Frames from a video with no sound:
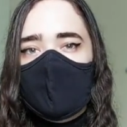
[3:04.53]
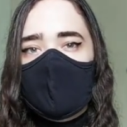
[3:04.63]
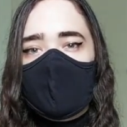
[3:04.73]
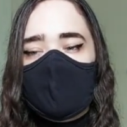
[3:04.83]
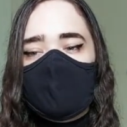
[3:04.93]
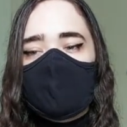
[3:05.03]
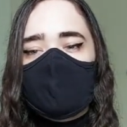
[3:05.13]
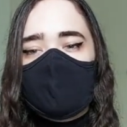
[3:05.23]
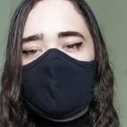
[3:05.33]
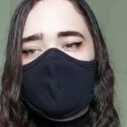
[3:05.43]
It also
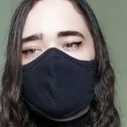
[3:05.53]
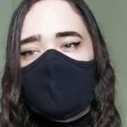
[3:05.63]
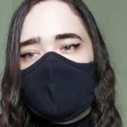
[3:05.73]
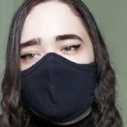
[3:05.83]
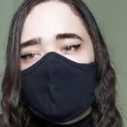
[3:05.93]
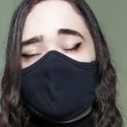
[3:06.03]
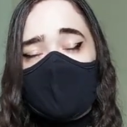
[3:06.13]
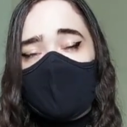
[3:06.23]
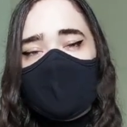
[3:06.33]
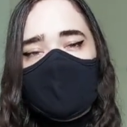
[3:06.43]
is
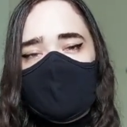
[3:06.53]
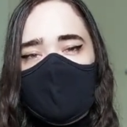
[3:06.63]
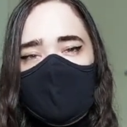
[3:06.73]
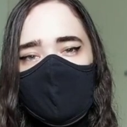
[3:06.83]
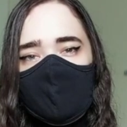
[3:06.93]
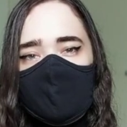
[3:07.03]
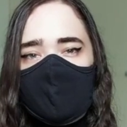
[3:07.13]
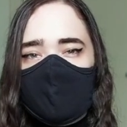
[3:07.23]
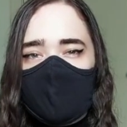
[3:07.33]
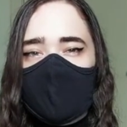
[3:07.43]
sad at times and
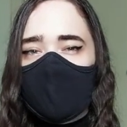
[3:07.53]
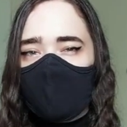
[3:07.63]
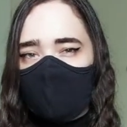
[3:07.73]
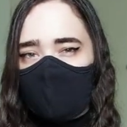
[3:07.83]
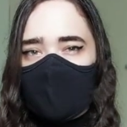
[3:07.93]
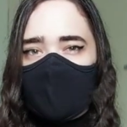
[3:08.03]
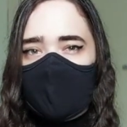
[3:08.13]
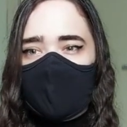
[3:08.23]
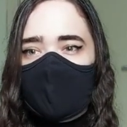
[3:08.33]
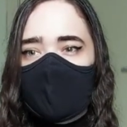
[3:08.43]
very hard hitting,